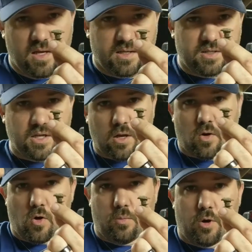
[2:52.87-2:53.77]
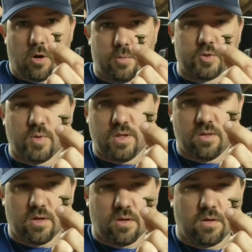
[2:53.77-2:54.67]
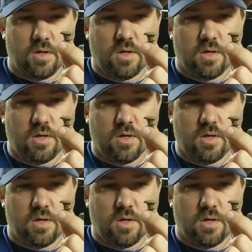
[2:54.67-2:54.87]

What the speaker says: Stick a crowbar between the